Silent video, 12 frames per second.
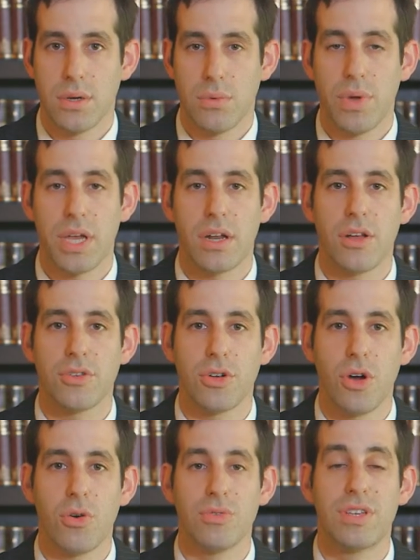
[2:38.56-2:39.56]
we can
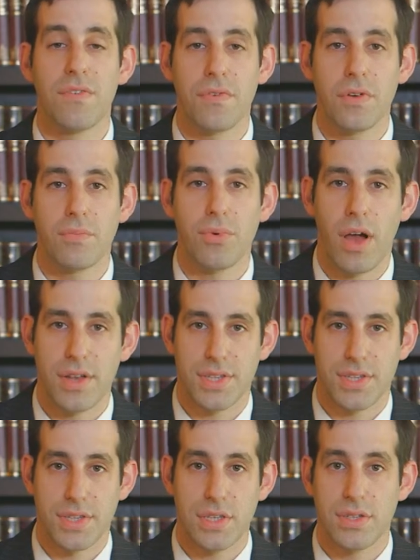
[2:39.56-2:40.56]
undergo different
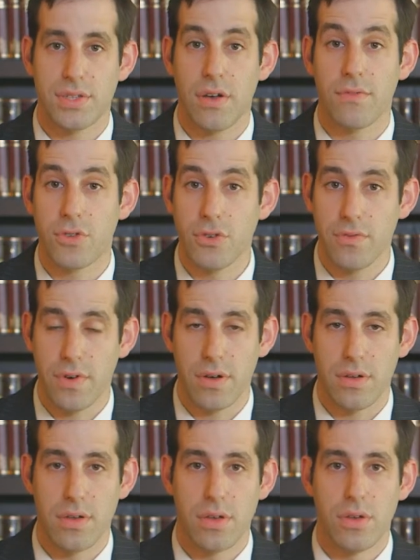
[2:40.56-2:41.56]
processes of
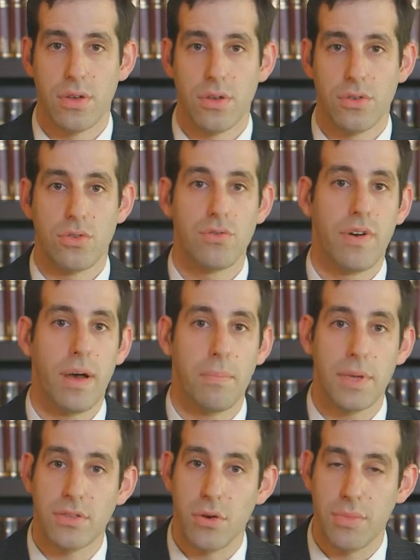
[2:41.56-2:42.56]
tshuva, tshuva
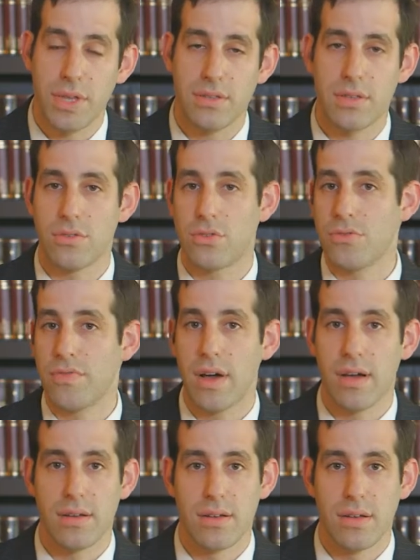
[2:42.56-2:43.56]
pitomit and
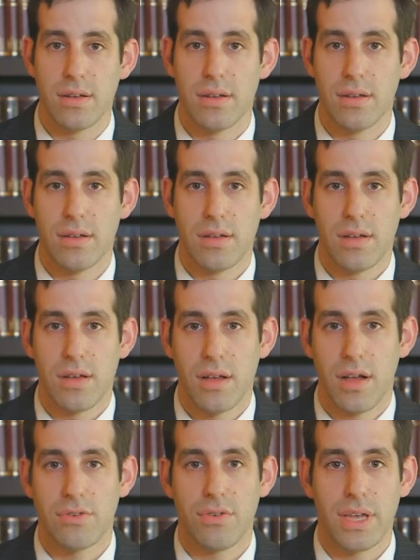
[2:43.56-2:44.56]
tshuva
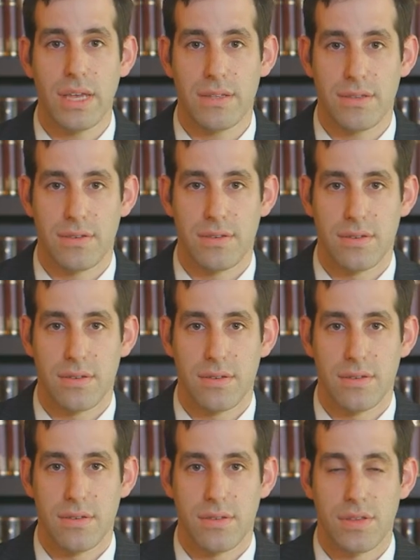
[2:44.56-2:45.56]
hadragit,
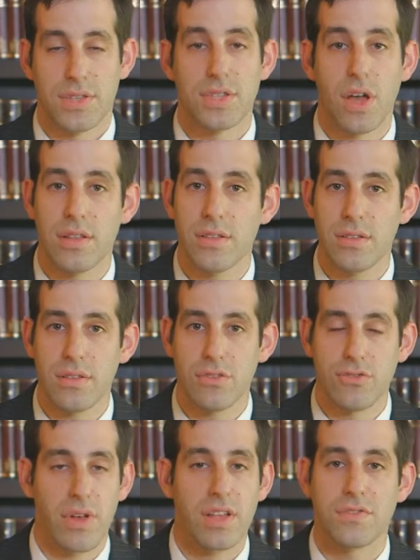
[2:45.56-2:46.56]
the sudden
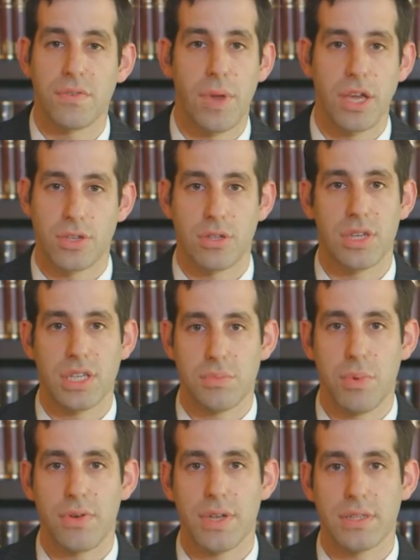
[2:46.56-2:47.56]
transformational
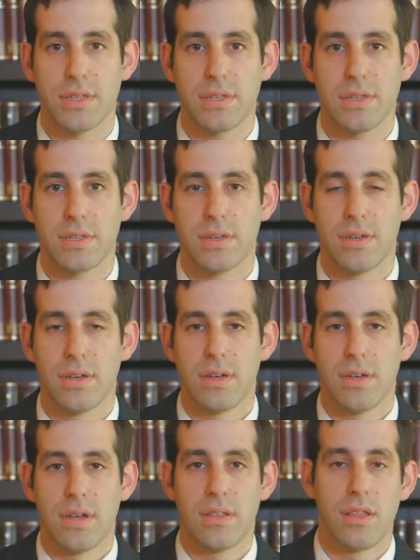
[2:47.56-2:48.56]
experiences,
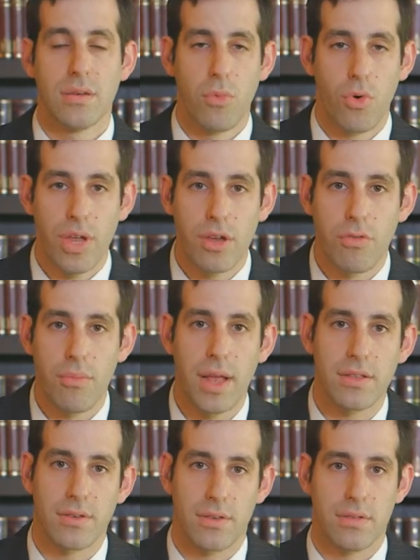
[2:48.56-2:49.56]
and then the more
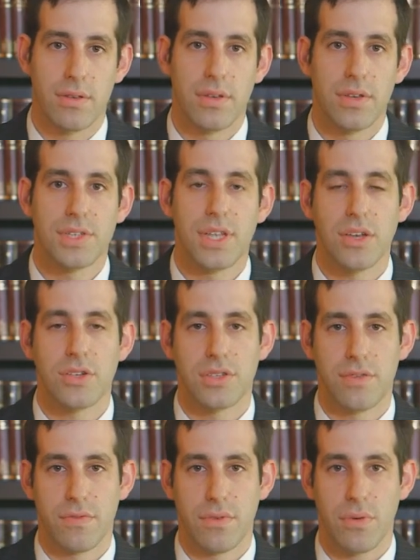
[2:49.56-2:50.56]
incremental stages
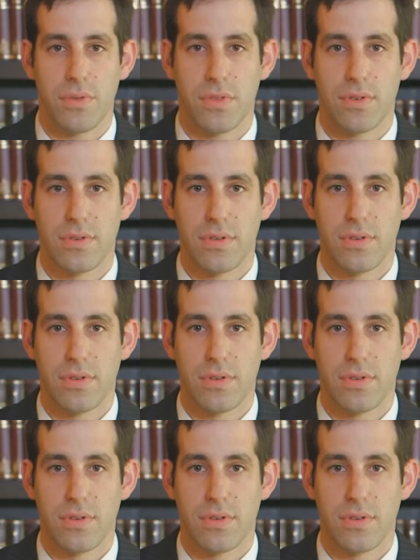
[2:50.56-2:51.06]
of growth.